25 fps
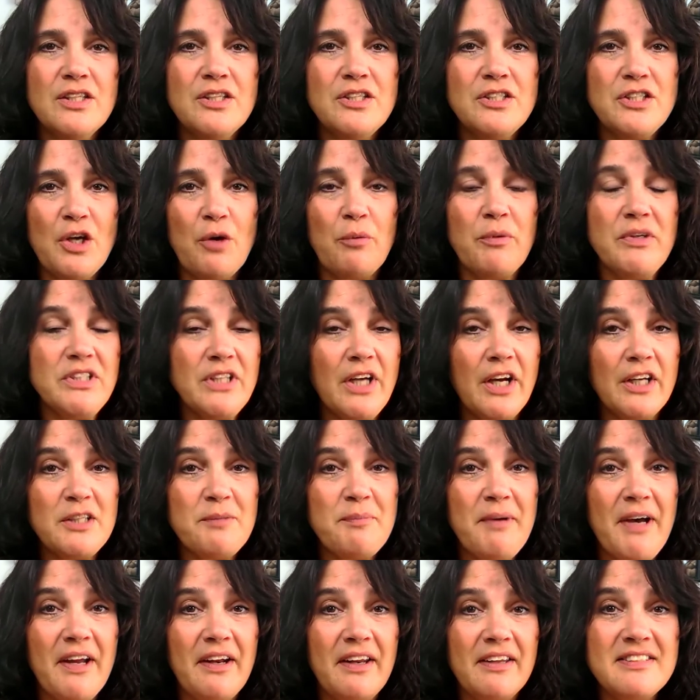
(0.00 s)
So we talked
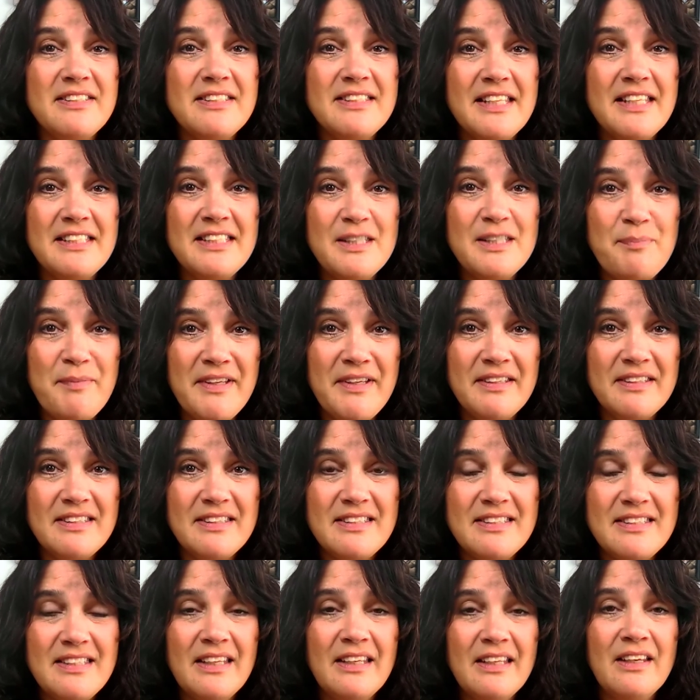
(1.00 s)
about
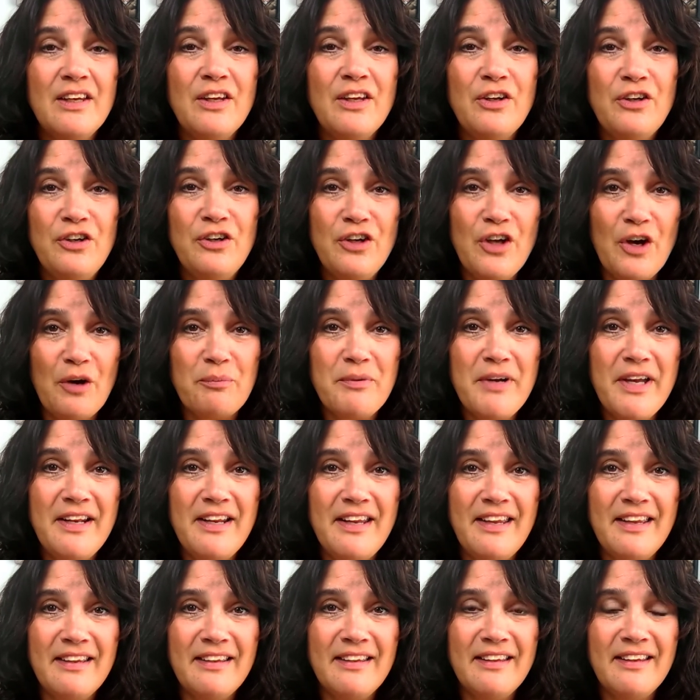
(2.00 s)
ASSISTments,
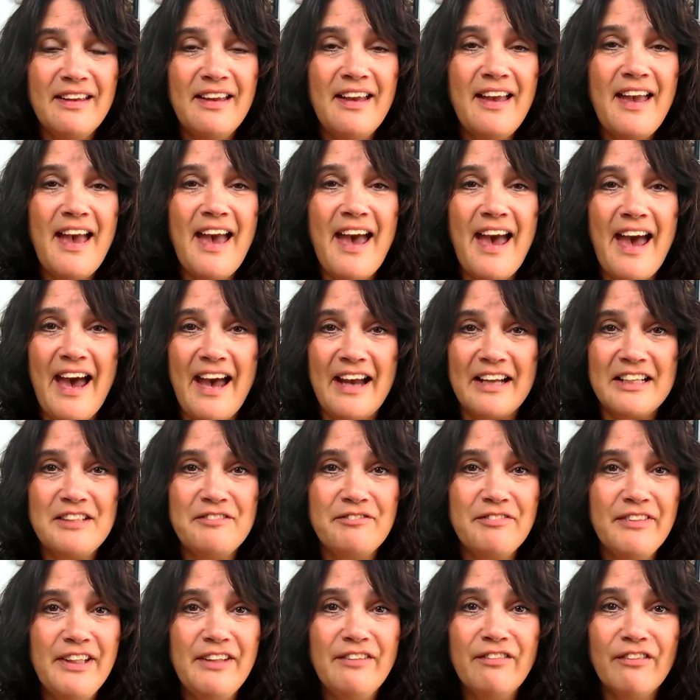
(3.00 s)
NoRedInk,
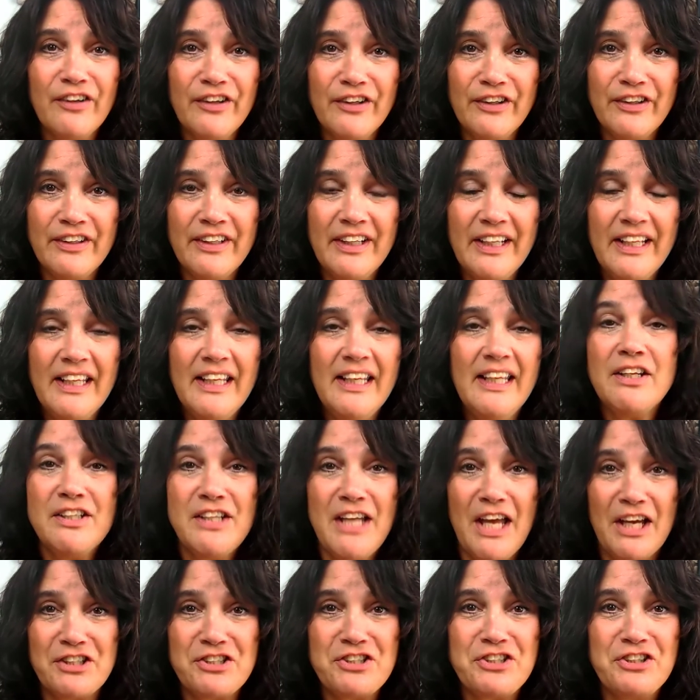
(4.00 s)
Actively Learn,
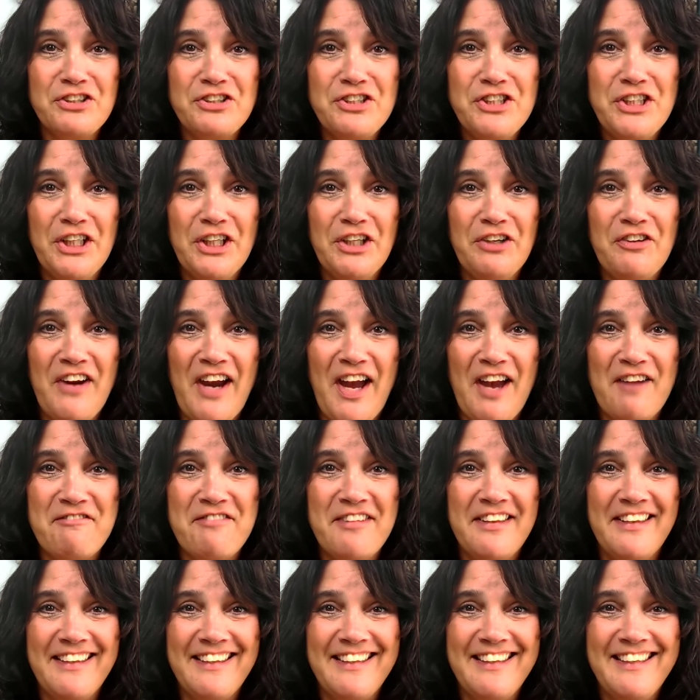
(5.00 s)
National
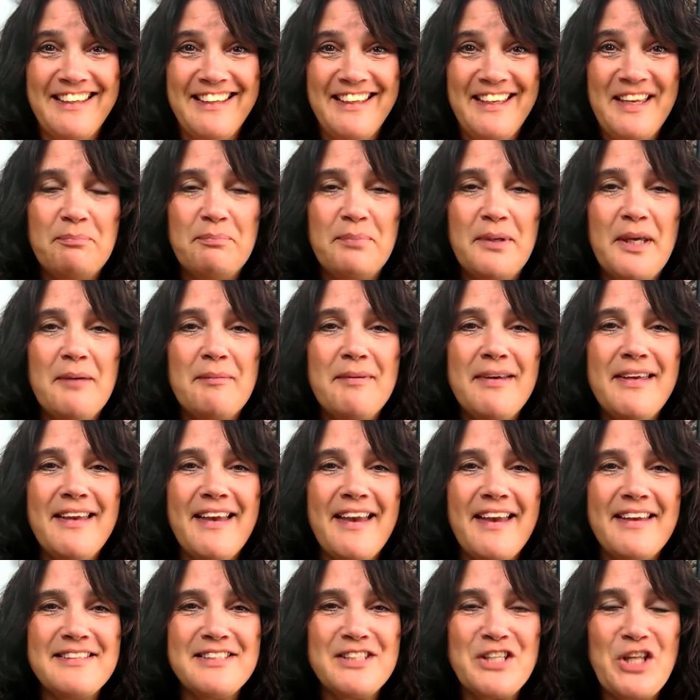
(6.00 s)
Geographic,
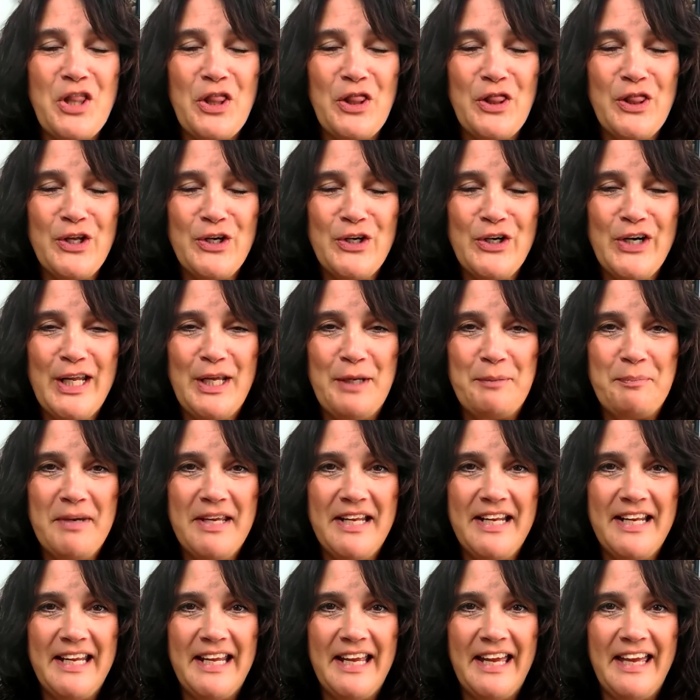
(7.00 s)
PBS Learning
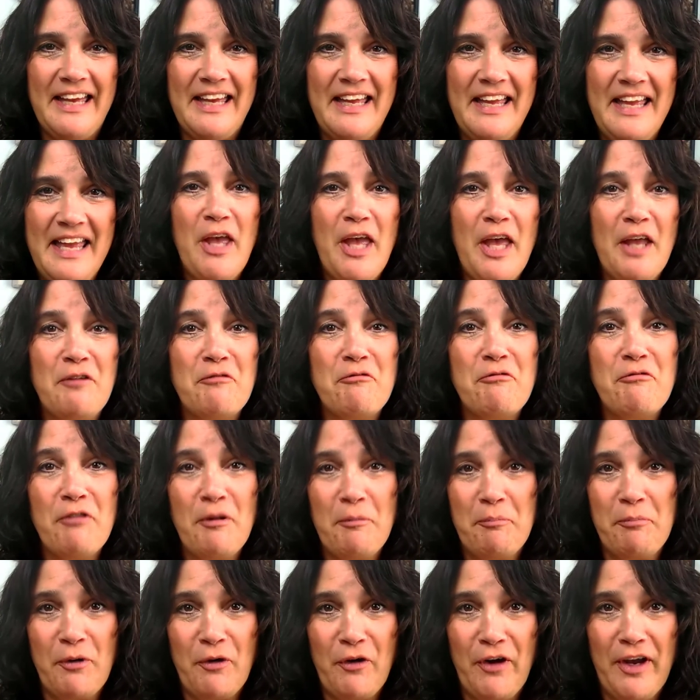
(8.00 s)
Media, and
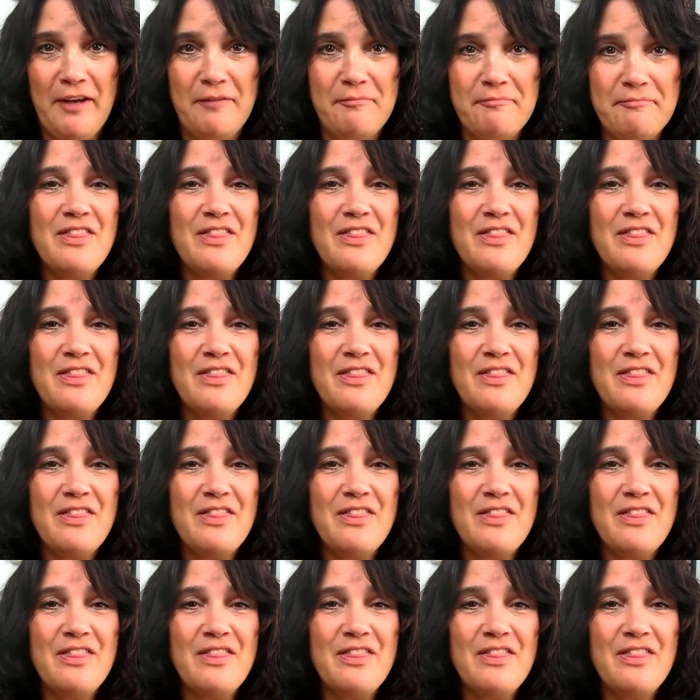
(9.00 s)
Flipgrid.